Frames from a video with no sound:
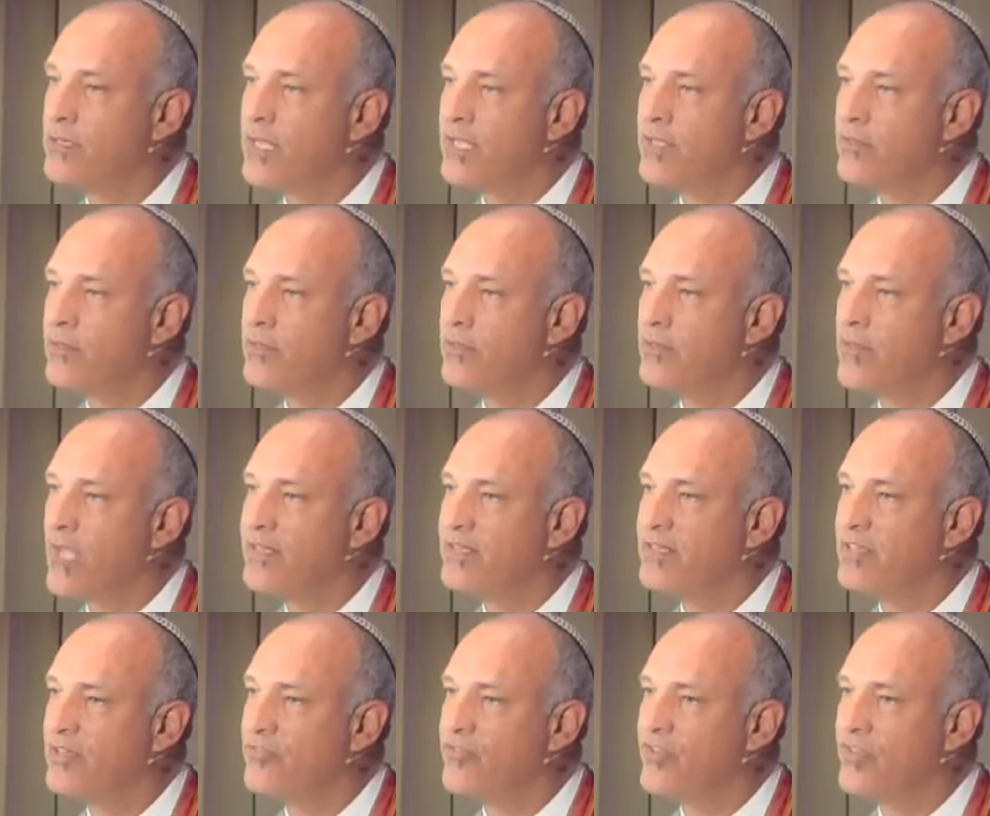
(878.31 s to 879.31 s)
in
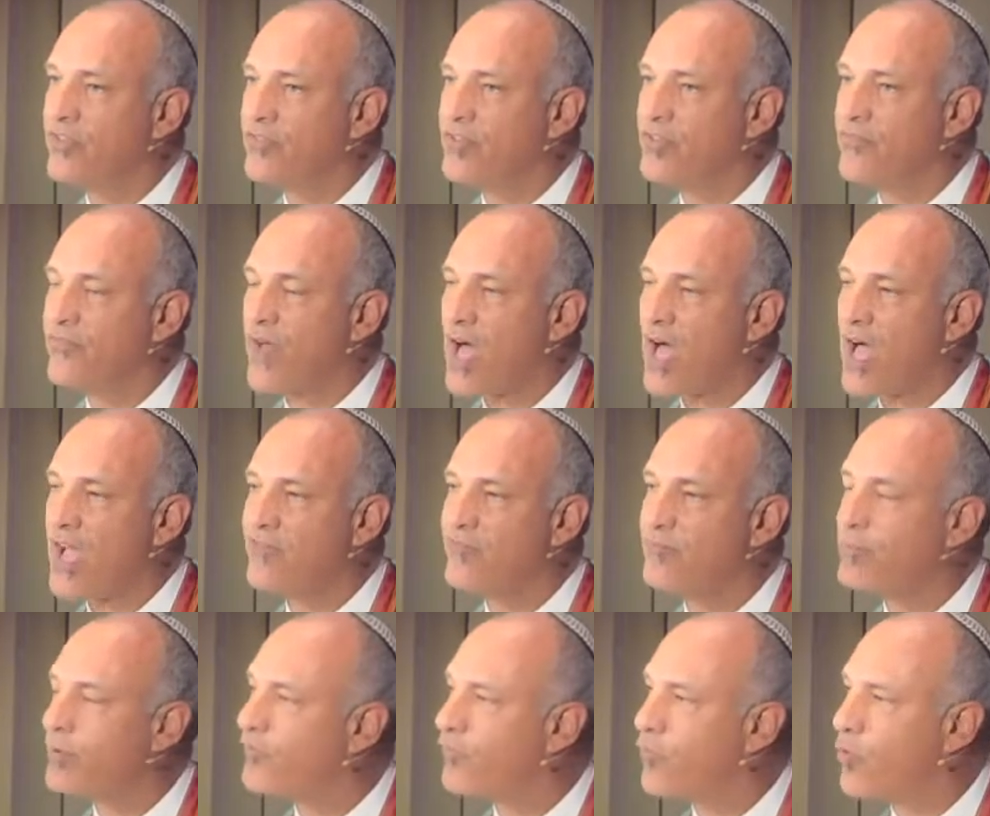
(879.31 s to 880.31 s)
1965,
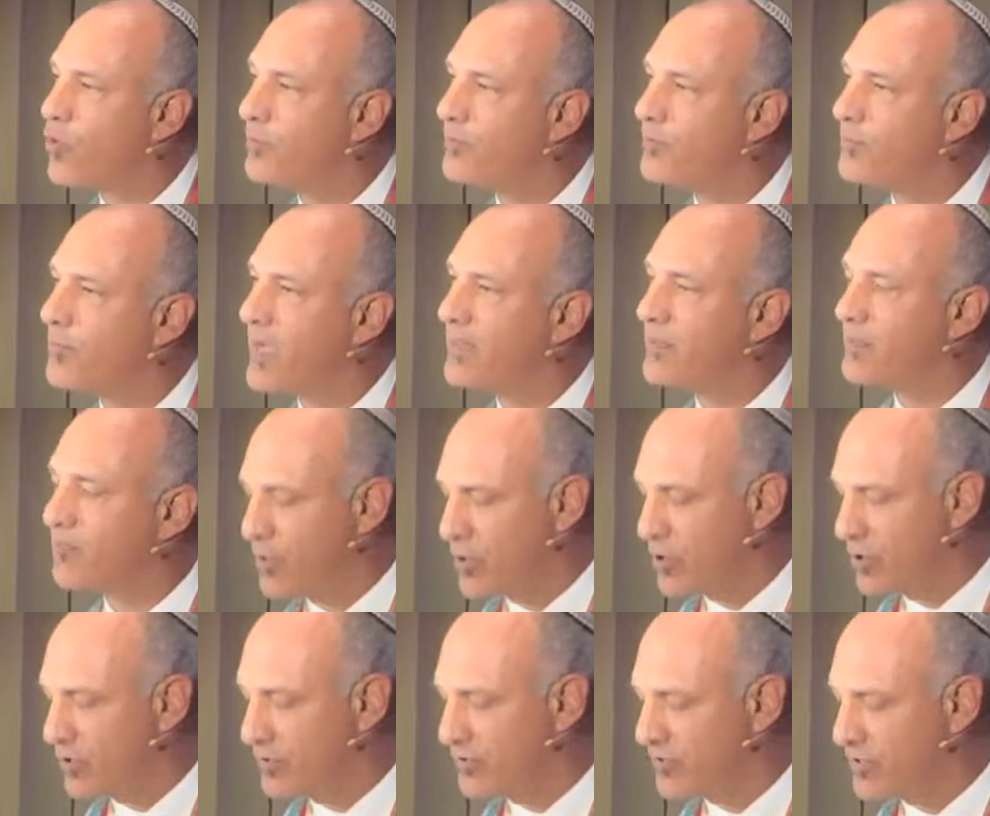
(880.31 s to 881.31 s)
performed by the Byrds.